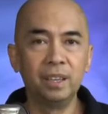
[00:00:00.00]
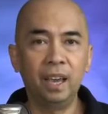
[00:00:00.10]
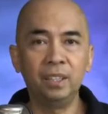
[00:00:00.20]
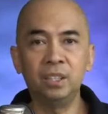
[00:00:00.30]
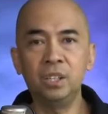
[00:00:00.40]

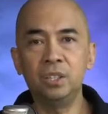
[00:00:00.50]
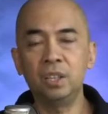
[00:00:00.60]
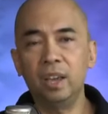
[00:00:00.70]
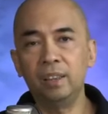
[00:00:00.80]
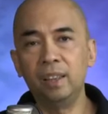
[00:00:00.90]
And she
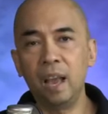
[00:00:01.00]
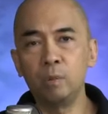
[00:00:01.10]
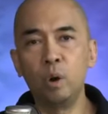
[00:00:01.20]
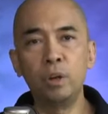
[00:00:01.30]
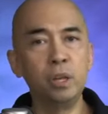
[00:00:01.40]
said,
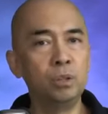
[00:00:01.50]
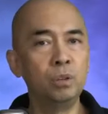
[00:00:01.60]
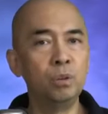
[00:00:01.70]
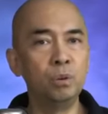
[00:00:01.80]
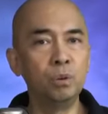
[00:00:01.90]
"I'm going
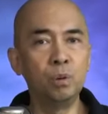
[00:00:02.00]
to